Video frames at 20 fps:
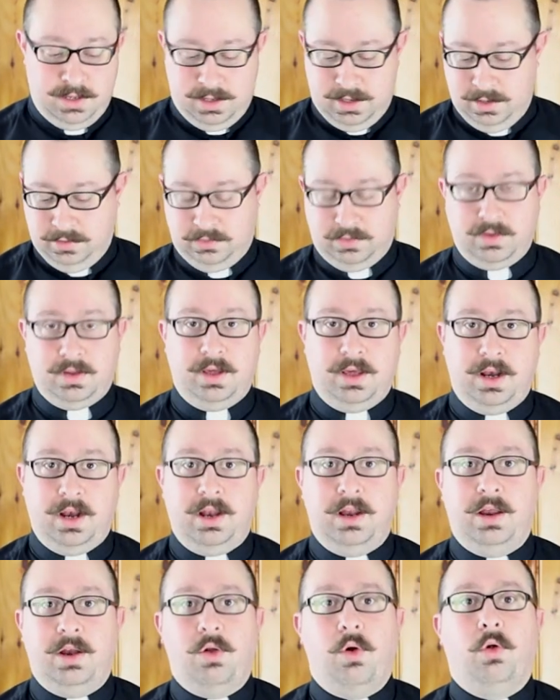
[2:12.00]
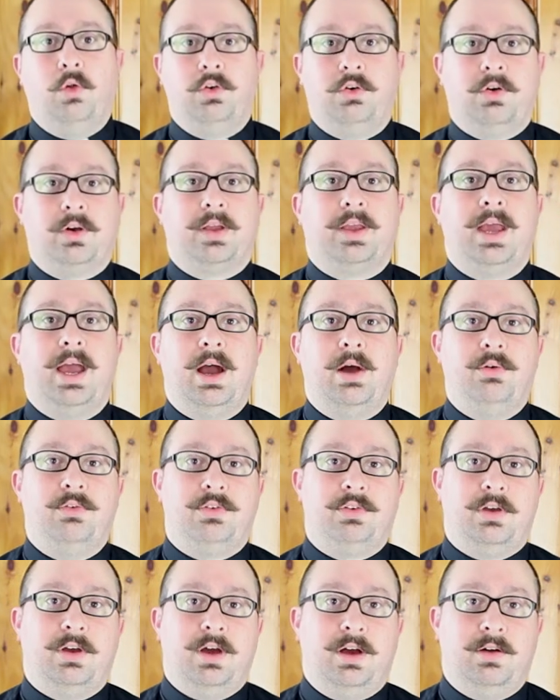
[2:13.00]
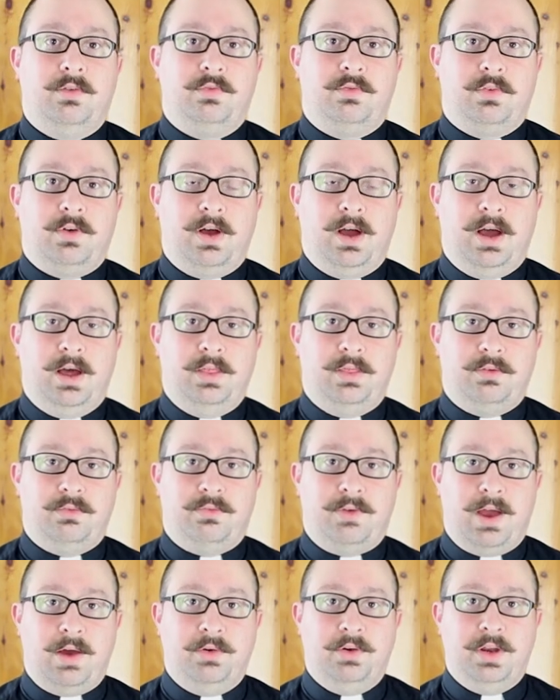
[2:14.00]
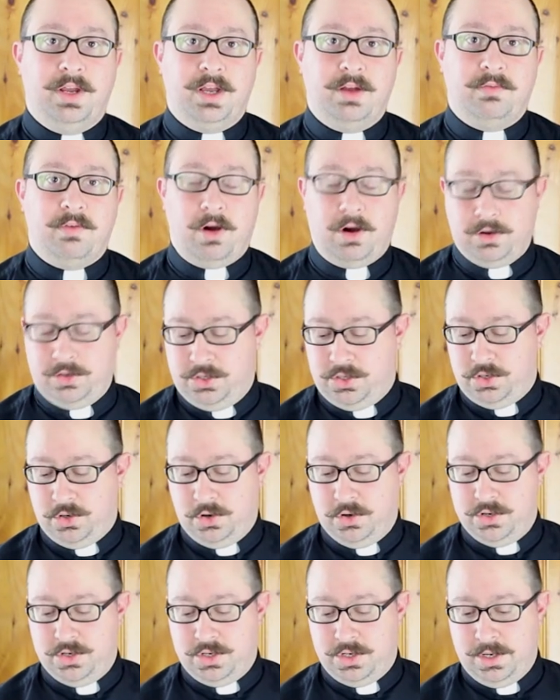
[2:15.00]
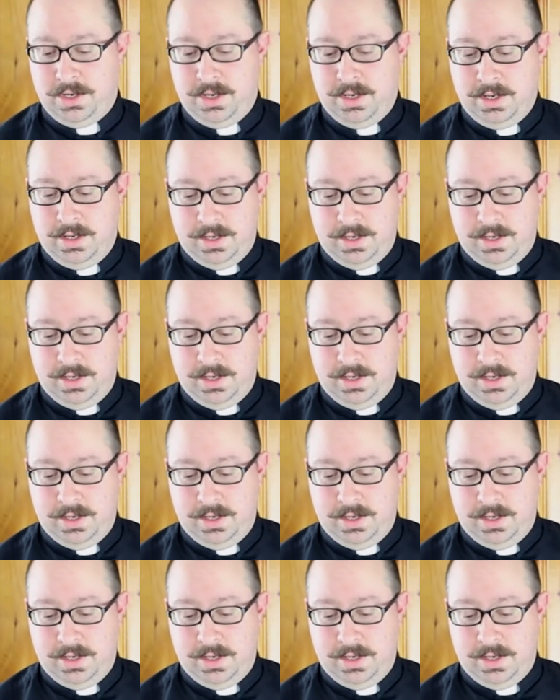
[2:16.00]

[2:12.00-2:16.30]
is an older account of the founding of our church.